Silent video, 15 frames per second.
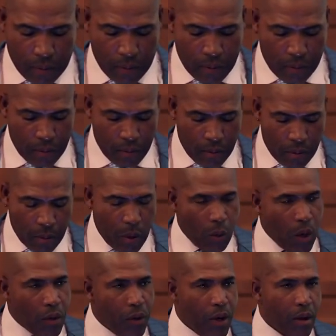But
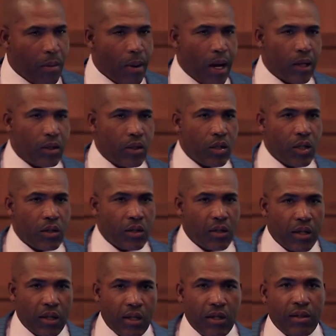one thing about
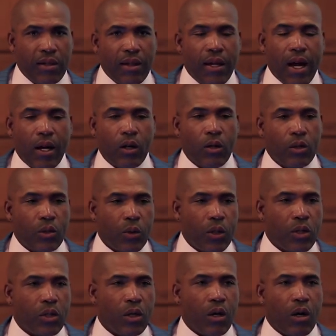Jesus is he's not going to
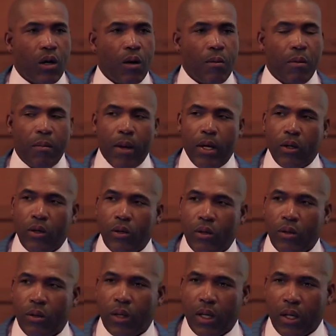twist your arm and make you
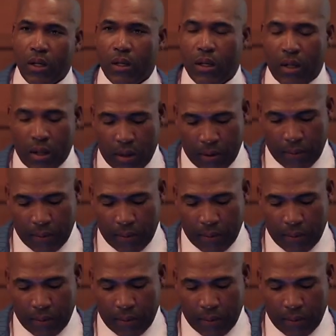do anything.